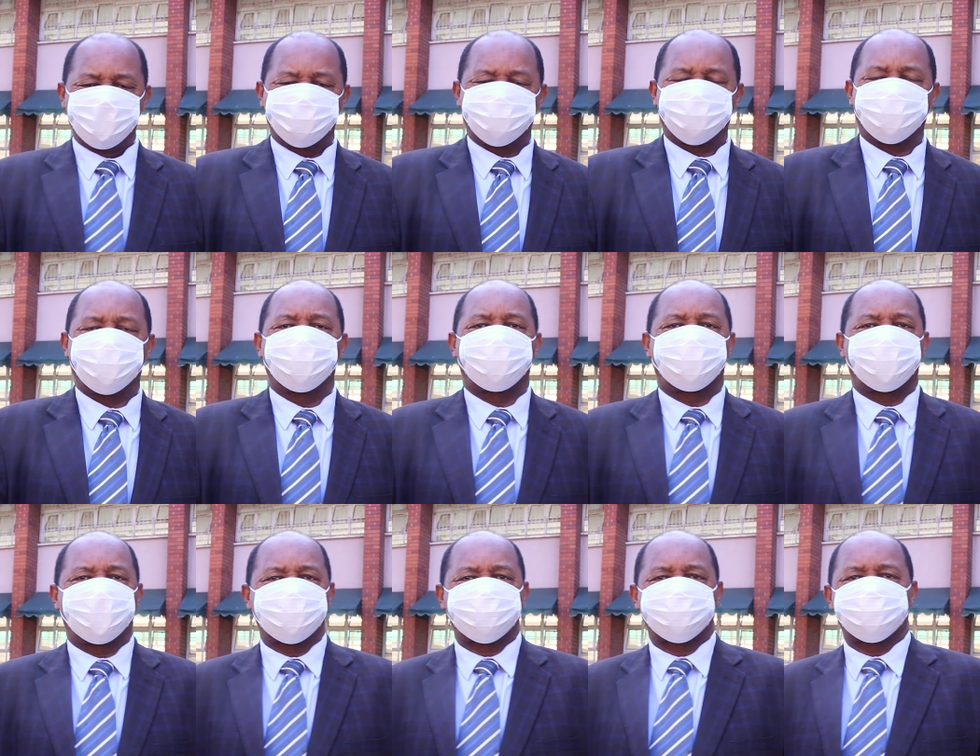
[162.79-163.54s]
from
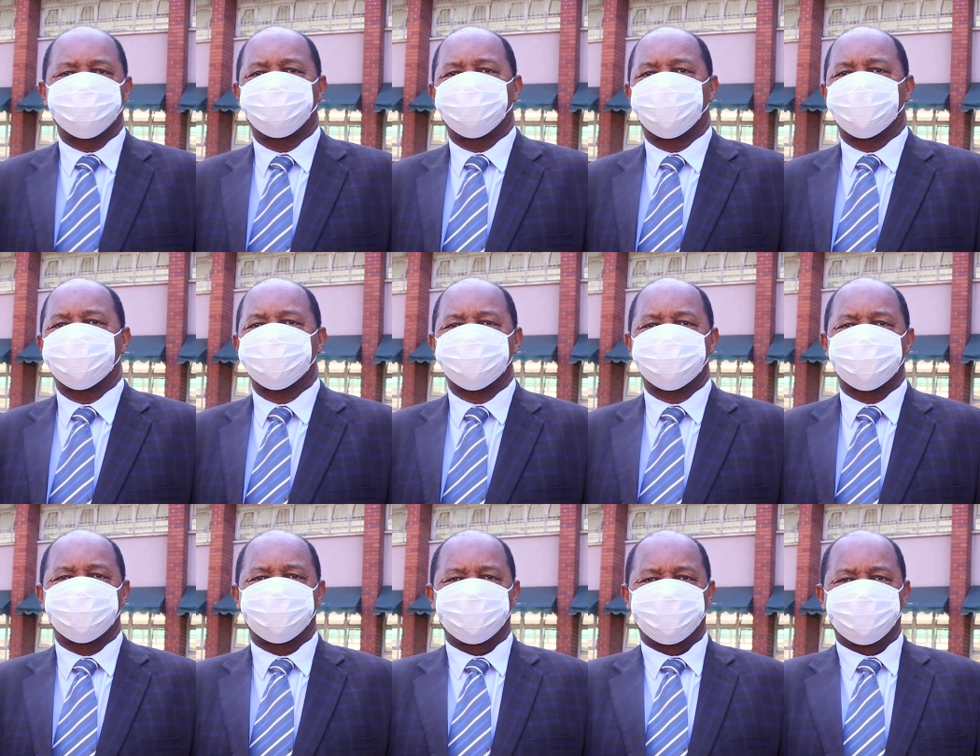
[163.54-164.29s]
place to place.
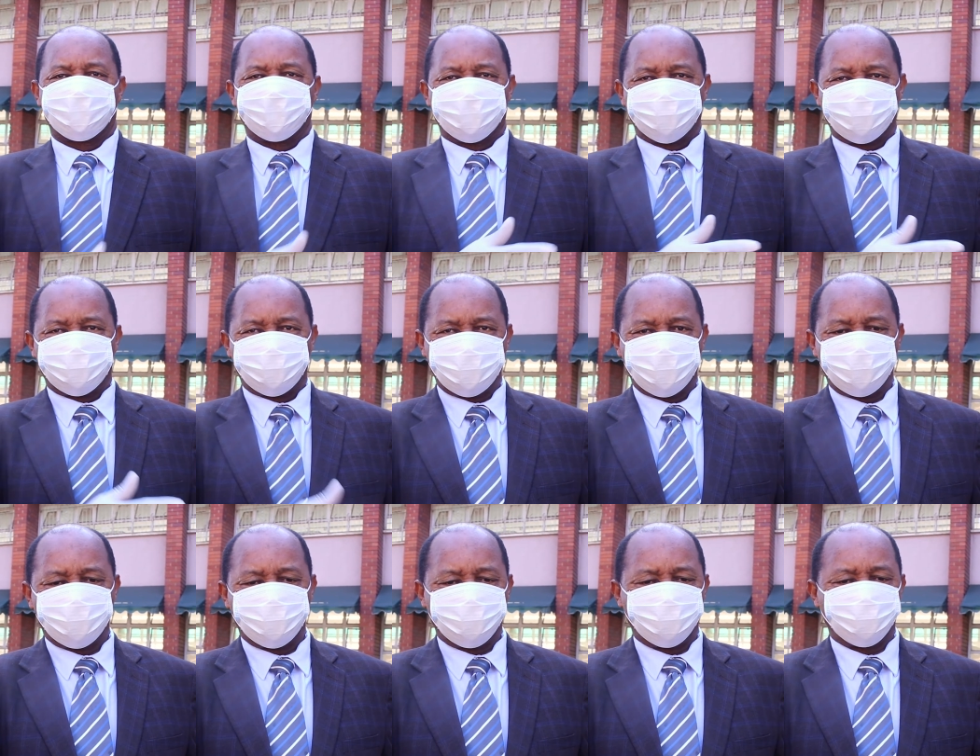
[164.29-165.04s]

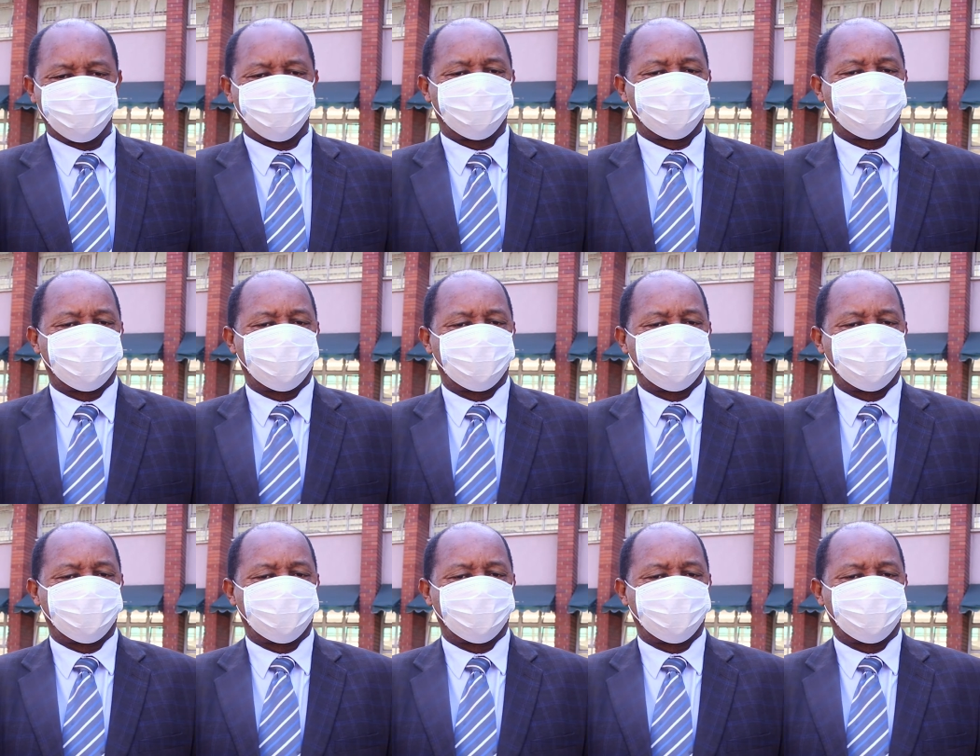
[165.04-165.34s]
The